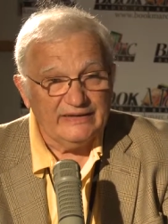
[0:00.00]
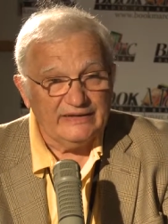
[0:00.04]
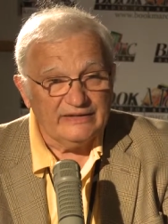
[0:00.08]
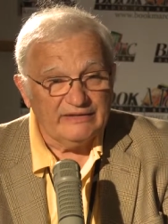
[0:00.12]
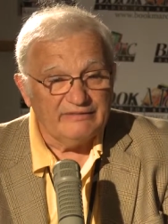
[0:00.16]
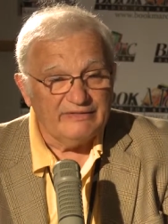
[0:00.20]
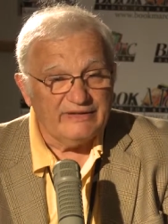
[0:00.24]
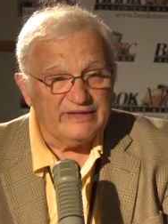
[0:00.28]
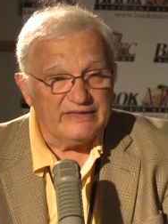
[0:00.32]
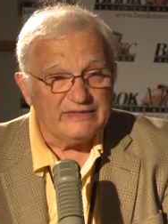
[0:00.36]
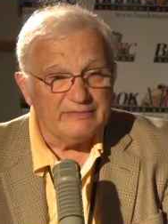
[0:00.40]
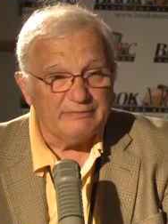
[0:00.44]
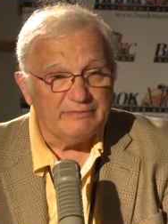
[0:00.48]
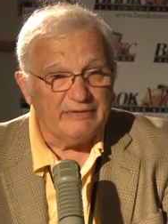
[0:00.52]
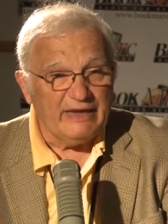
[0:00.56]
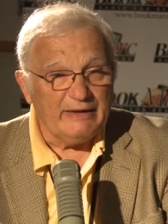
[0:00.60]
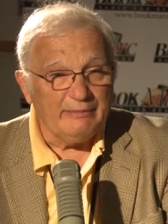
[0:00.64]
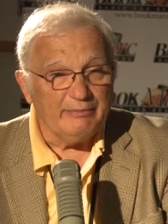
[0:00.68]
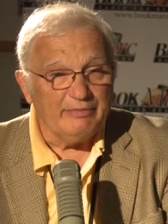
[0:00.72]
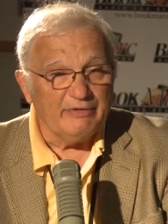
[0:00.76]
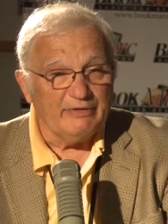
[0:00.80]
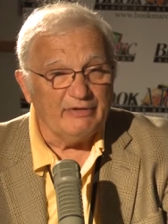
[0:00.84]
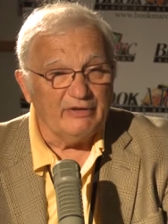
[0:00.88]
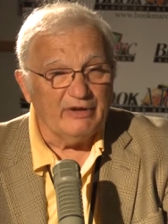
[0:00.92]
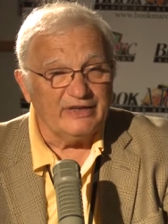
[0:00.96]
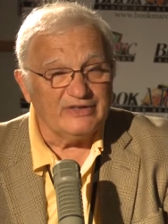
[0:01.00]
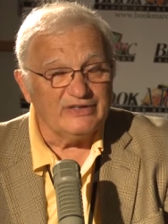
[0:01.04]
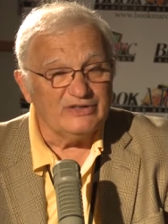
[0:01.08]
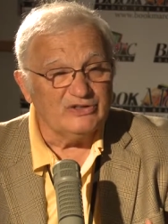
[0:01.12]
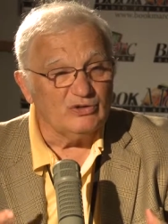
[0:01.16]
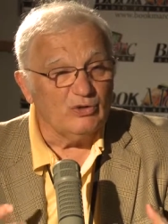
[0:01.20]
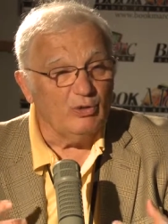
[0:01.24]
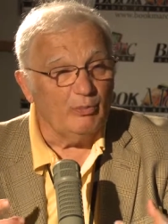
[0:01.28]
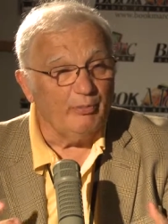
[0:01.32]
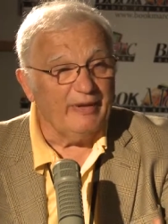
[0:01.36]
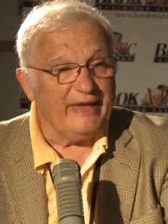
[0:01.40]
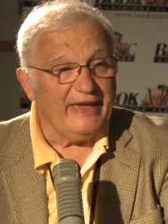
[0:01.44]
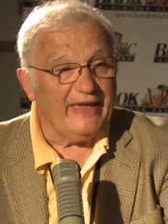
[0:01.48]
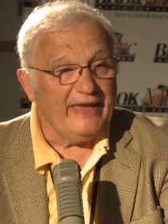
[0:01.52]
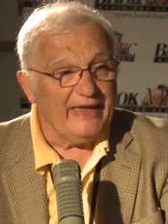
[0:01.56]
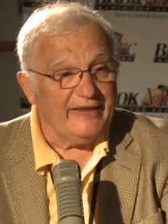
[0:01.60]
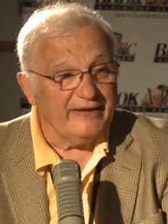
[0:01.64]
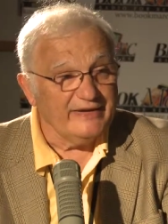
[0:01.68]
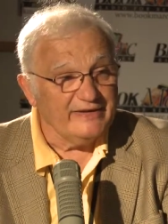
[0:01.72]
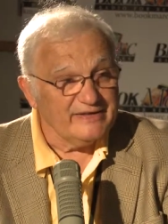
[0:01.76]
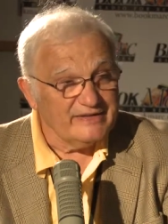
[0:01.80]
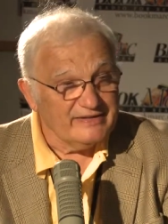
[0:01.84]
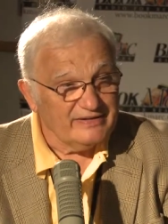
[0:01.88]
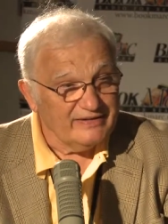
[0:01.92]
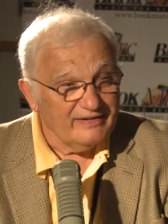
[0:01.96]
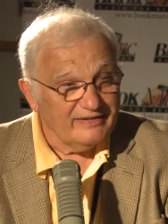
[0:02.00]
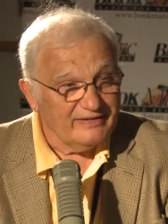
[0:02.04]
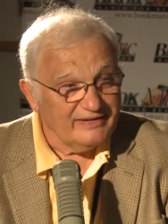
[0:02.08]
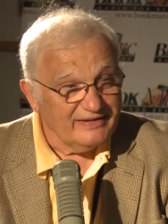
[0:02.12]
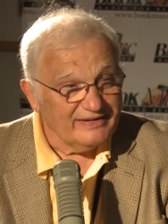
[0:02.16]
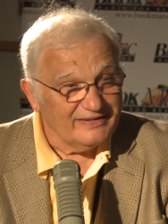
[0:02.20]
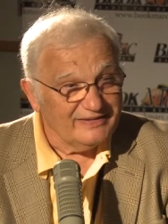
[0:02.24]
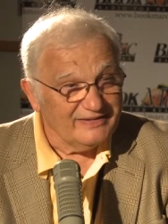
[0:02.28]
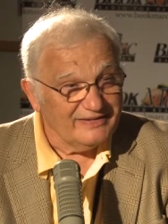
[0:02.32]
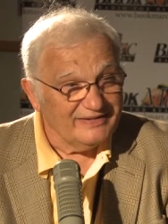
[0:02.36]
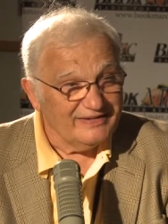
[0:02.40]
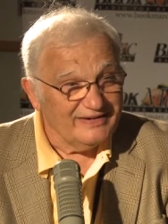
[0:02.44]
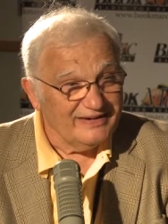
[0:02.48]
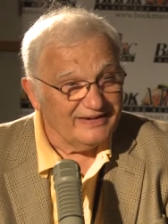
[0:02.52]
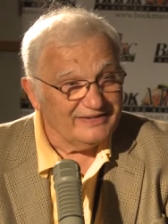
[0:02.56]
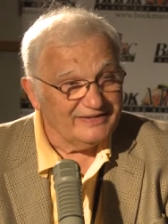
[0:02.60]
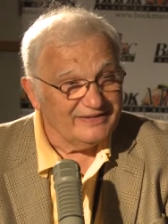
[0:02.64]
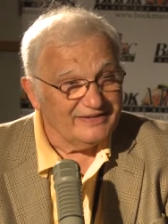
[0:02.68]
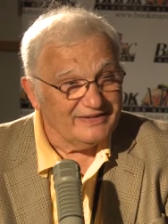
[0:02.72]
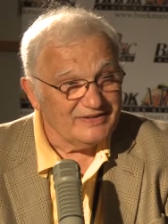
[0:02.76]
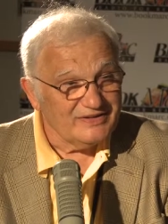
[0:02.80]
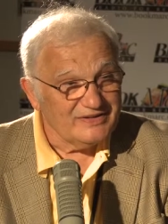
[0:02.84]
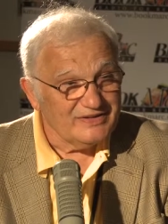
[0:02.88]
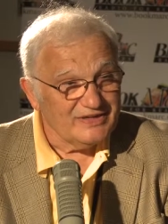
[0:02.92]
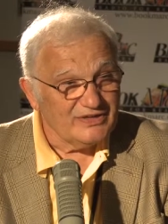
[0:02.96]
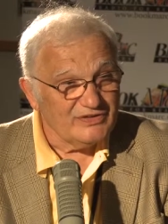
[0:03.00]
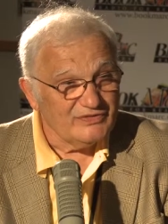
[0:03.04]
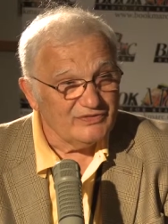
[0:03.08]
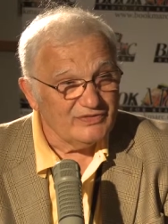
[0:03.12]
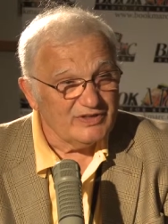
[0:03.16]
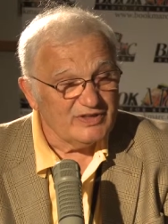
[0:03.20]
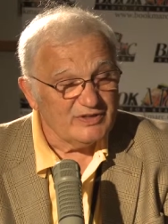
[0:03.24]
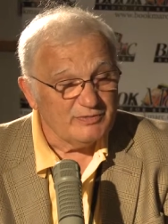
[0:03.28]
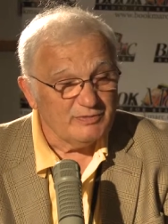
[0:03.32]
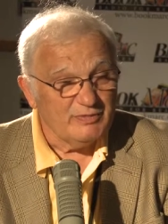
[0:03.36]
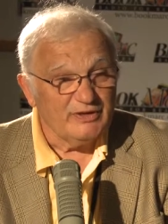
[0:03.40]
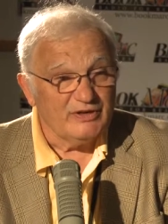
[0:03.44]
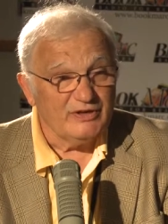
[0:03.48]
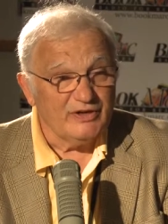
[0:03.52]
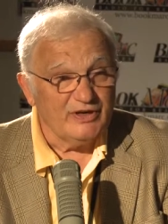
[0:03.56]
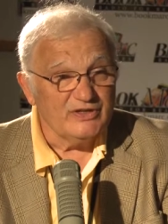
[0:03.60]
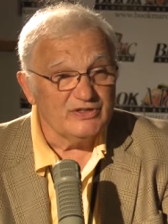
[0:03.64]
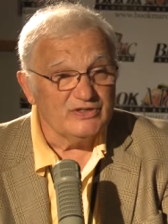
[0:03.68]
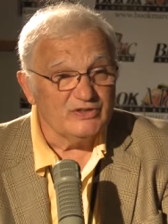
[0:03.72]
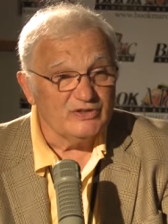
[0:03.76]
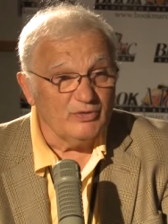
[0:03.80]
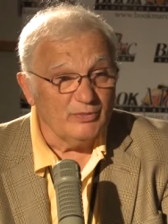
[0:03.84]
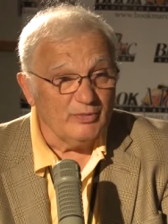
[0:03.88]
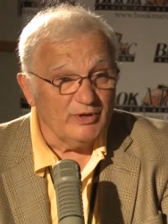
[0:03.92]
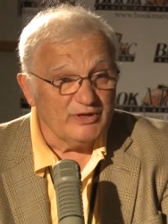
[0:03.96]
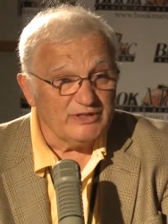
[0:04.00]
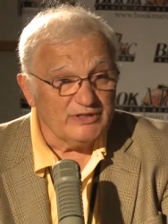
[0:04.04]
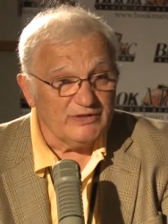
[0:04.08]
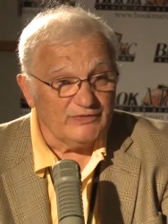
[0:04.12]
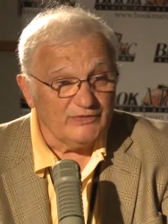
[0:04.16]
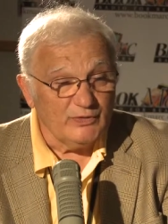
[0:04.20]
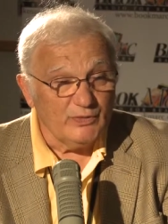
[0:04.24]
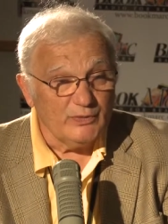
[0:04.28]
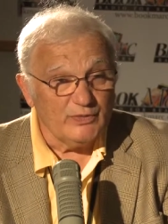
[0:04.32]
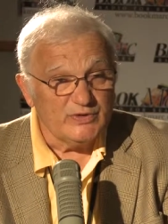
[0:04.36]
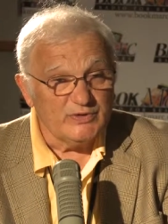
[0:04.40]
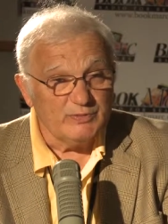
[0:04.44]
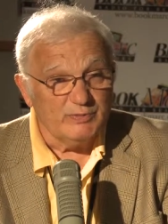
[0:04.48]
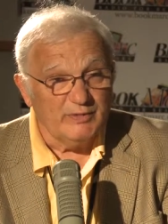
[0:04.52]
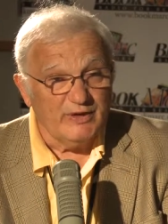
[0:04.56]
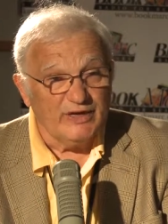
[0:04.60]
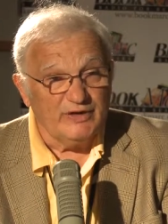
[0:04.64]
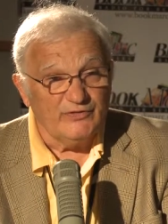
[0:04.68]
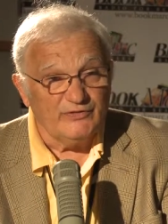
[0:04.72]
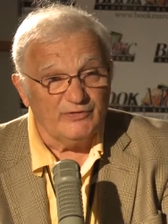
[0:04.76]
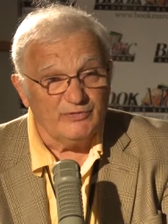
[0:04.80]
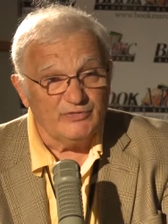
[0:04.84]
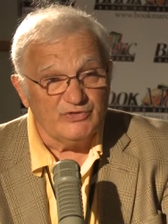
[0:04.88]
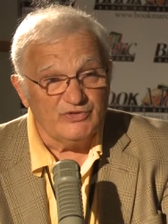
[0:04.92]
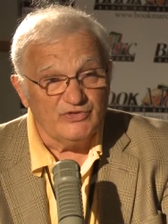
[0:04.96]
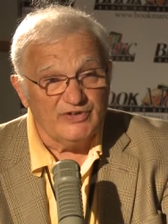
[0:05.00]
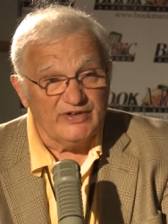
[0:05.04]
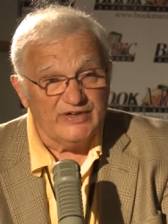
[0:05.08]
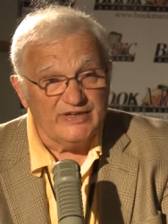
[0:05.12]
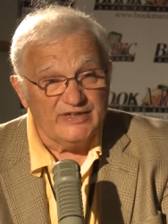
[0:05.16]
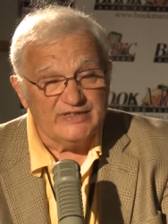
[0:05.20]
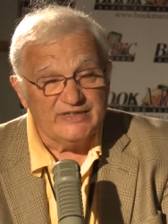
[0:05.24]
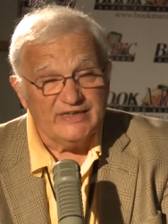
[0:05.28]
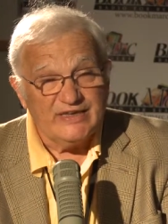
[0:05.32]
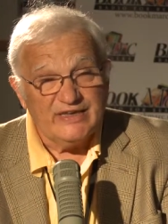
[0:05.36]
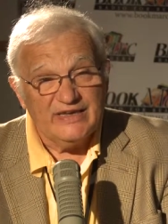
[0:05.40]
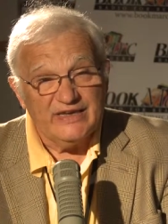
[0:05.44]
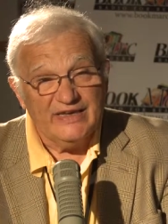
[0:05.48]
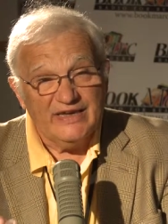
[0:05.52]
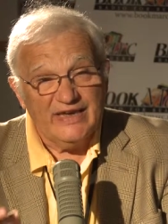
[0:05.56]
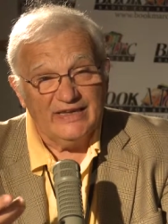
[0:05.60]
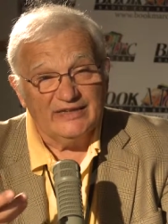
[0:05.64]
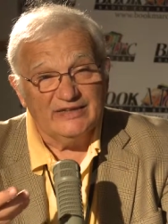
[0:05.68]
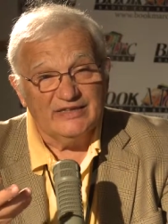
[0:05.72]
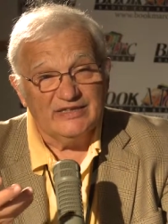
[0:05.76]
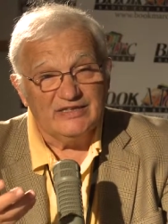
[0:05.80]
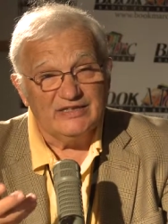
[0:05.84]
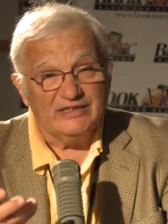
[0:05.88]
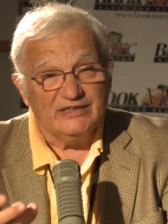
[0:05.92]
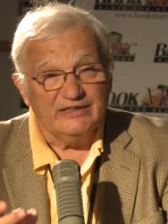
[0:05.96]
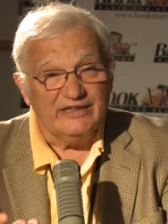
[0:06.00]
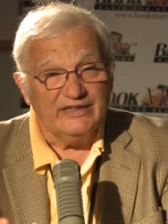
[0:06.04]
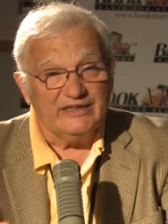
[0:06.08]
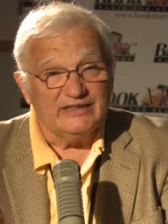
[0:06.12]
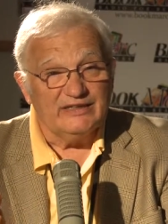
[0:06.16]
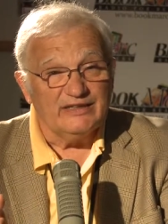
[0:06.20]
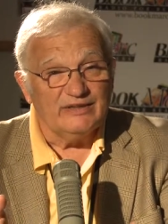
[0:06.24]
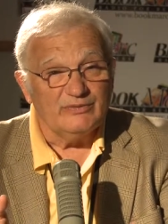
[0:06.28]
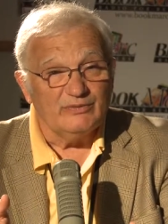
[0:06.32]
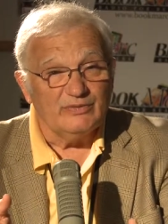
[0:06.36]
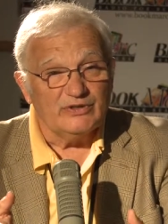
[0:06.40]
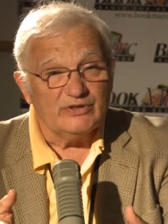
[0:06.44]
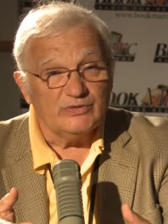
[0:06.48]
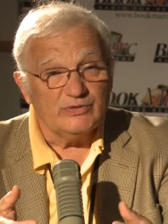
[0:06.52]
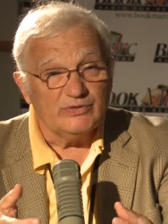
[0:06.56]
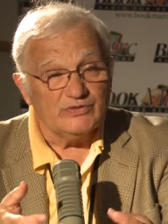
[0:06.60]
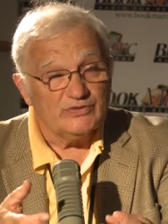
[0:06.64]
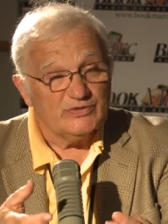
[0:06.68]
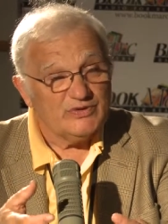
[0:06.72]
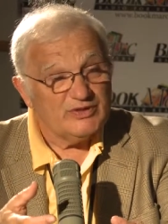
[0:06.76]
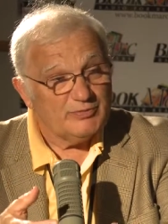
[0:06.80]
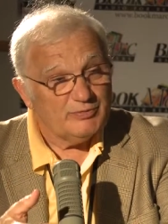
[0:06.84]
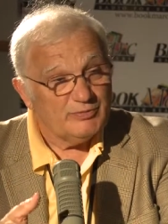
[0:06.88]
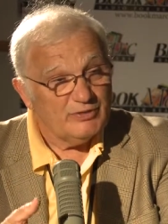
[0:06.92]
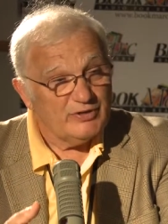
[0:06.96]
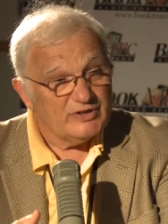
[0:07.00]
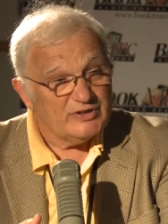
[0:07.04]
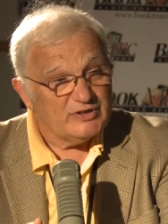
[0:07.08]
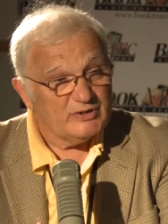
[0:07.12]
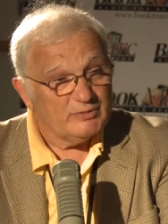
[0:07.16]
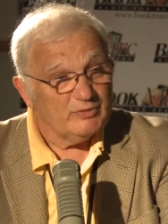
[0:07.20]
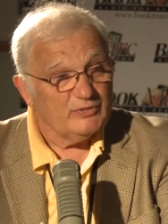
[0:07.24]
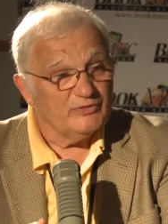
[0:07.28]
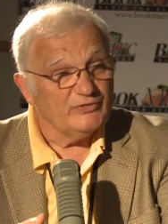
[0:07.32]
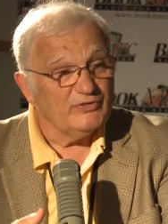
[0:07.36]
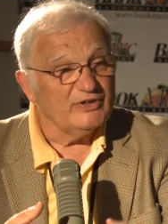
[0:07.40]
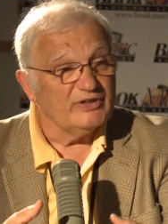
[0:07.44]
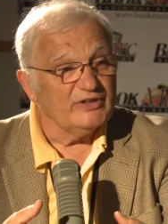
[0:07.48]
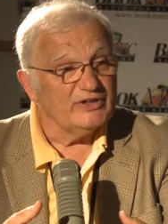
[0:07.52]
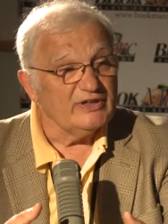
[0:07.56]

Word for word: The reason paper got so bad starting in the 19th century is because so much of it was made from trees, and this lignin, which was responsible for